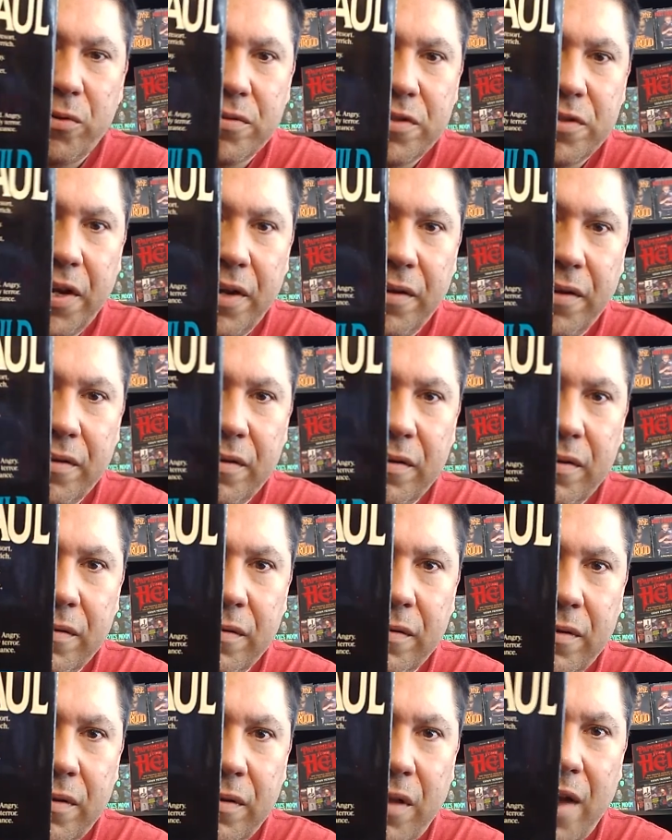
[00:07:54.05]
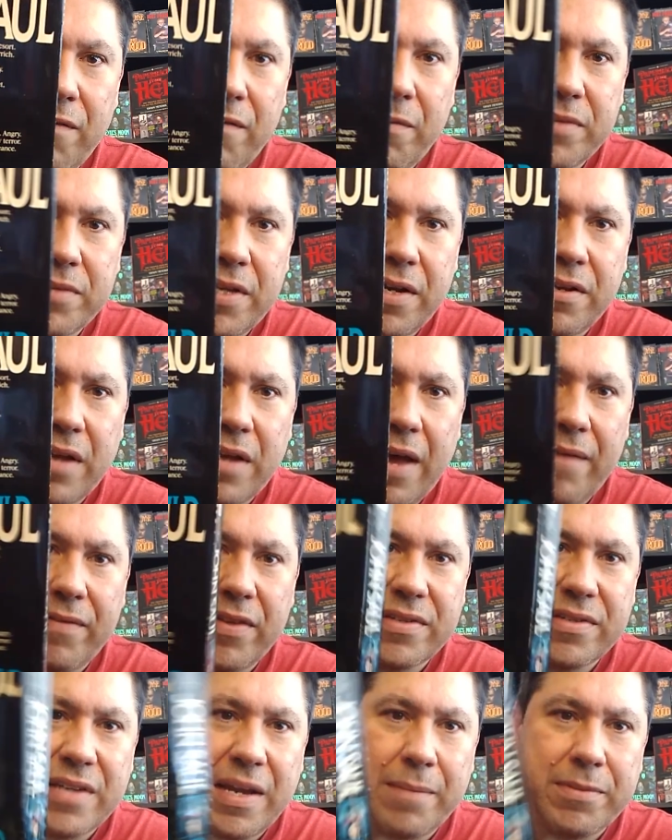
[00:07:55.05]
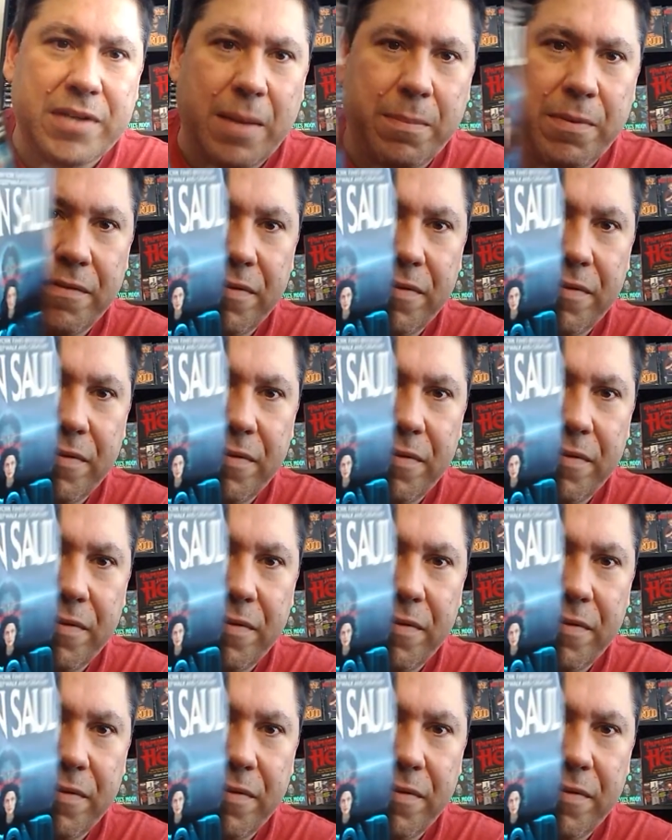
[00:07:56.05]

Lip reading: see. A lot of them tend to have the same type